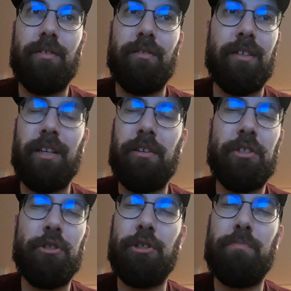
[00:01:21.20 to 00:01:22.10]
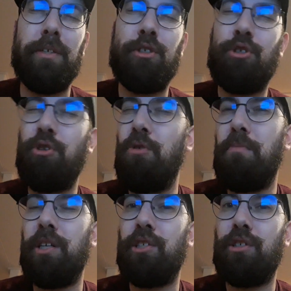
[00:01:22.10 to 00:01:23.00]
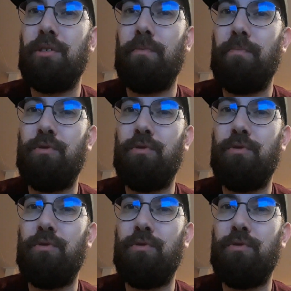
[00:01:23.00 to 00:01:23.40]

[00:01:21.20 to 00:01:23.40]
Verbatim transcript: there's just been so much